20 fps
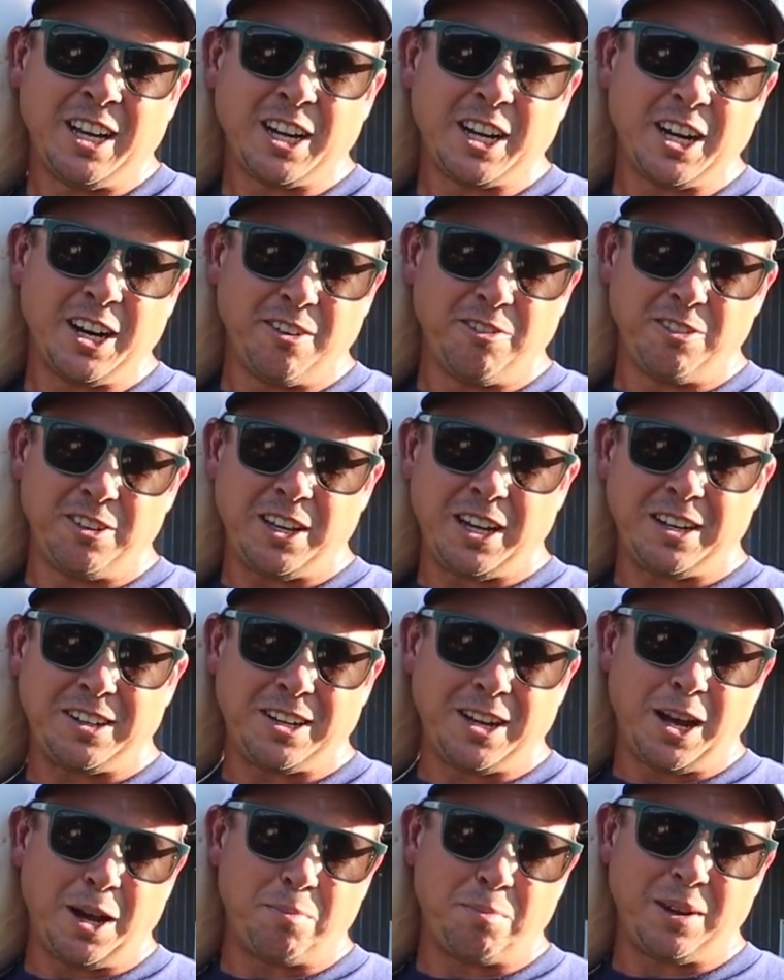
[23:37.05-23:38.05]
cover that
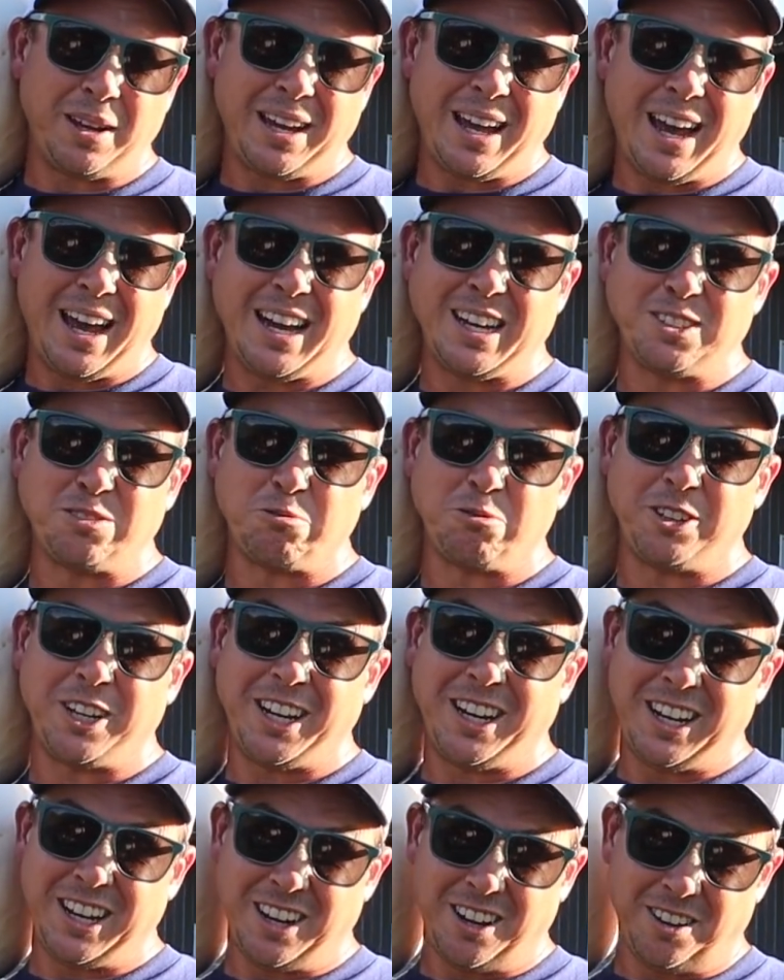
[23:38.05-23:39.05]
topic as we're
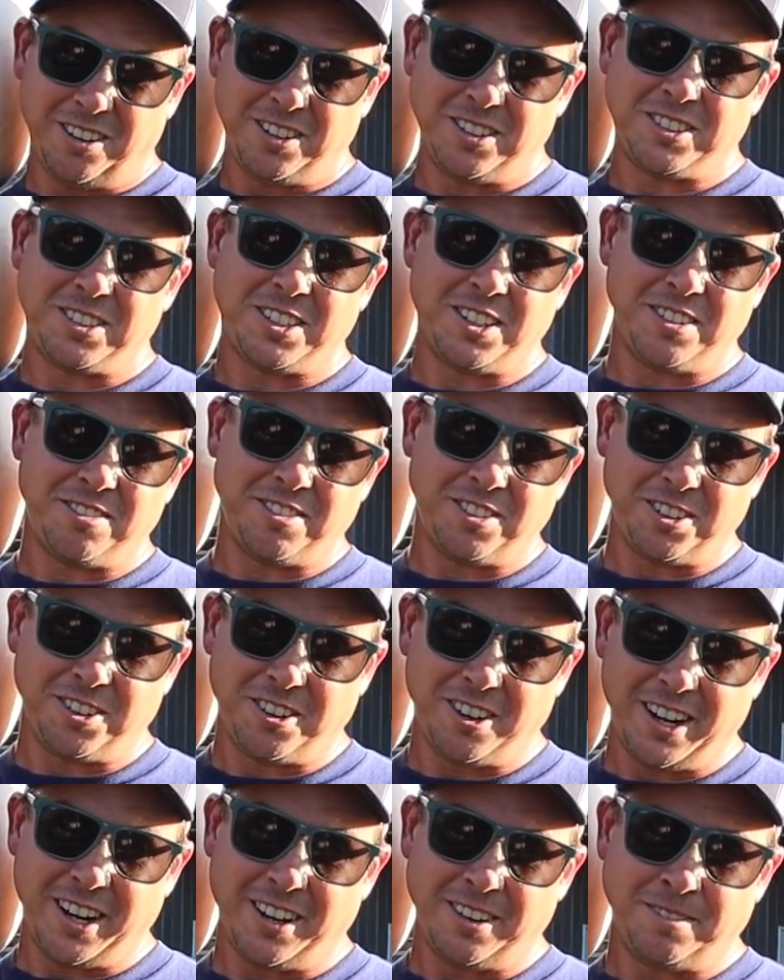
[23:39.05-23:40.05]
getting all this stuff in the
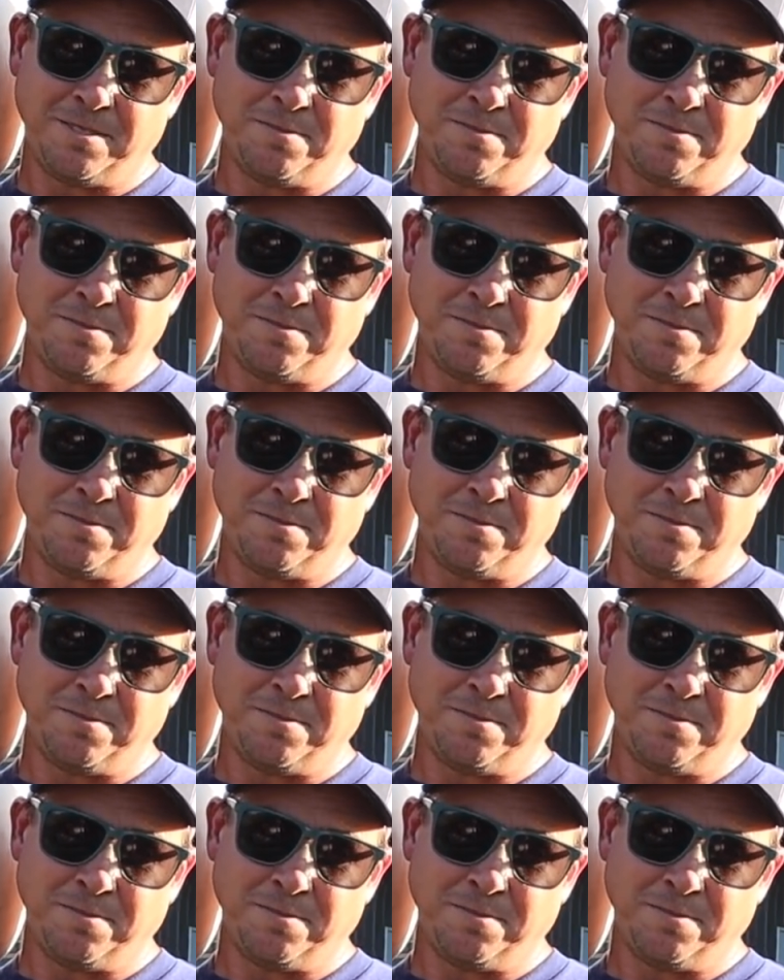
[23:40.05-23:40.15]
ground.